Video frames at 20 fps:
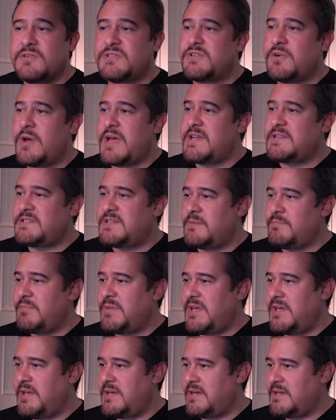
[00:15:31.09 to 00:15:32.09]
So
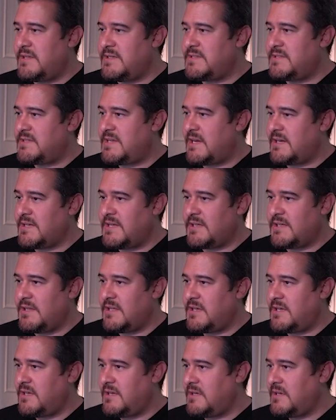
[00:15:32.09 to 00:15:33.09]
SMB is
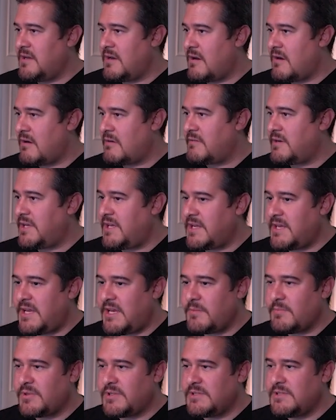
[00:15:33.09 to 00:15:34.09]
technically already
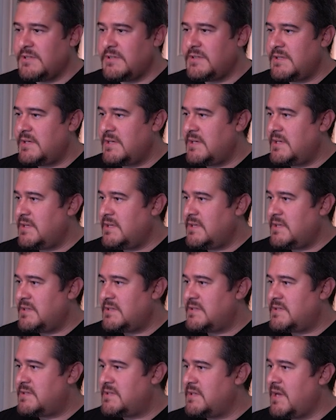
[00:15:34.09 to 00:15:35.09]
enabled.
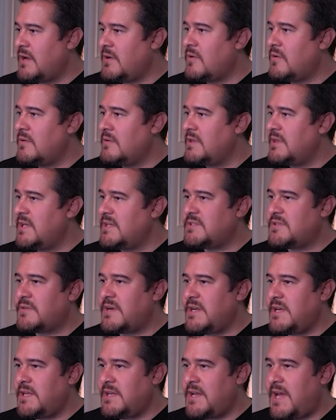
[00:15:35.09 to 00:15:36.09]
So let's go
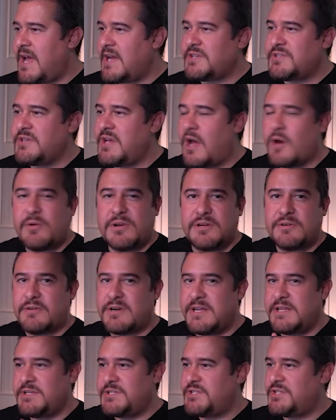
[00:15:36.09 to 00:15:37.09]
ahead and actually, I wanna go
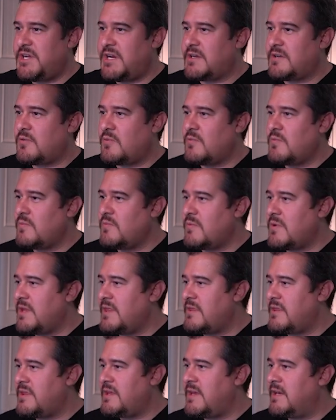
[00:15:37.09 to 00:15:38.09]
ahead and check
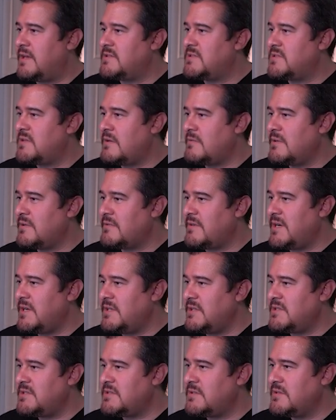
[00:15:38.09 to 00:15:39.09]
one thing. So I wanna go
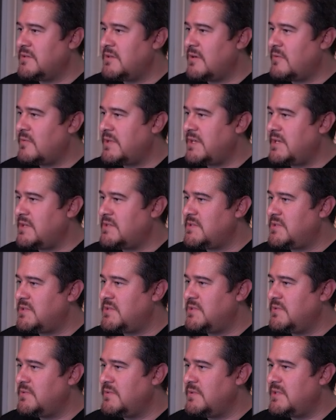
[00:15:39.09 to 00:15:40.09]
ahead and go
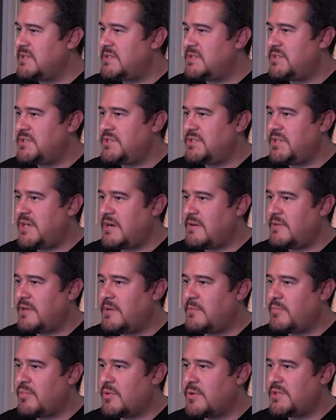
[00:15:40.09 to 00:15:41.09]
into the
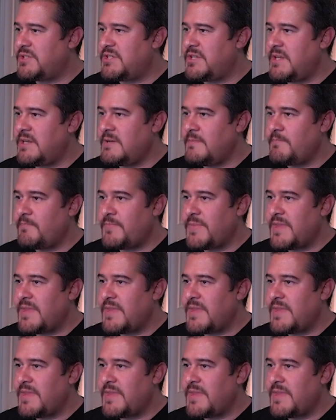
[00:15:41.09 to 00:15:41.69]
sharing portion.